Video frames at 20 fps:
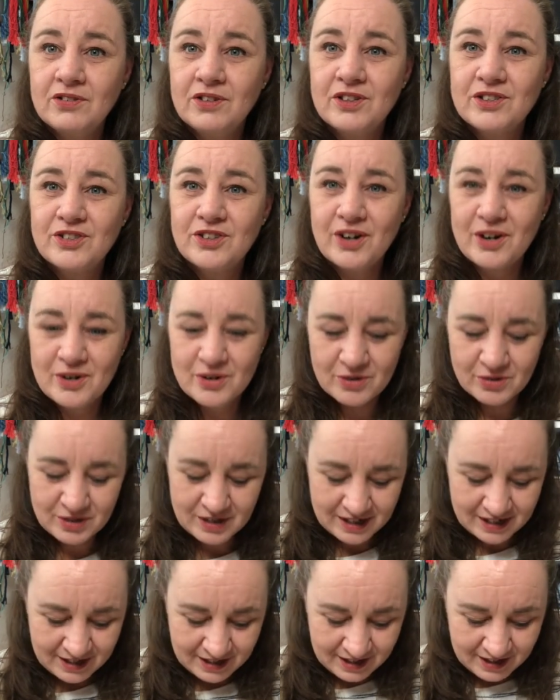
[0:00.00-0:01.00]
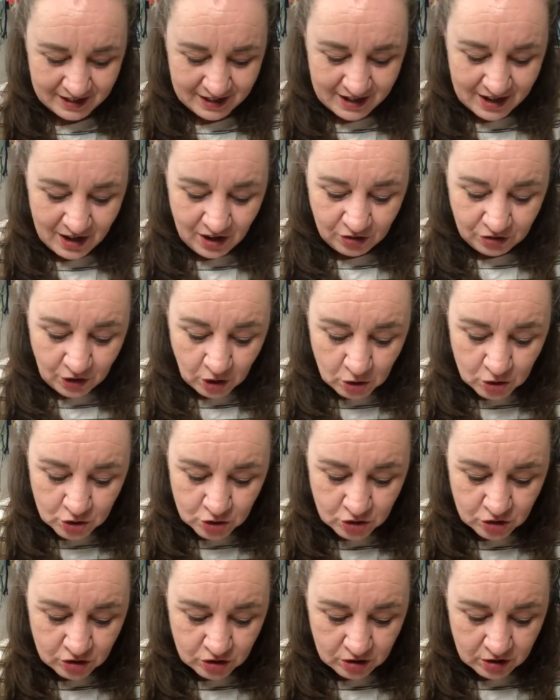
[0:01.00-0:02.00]
So
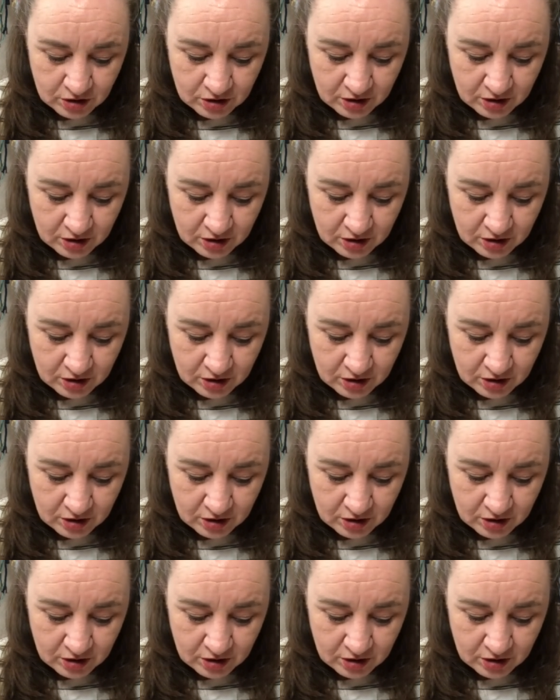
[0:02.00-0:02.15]
those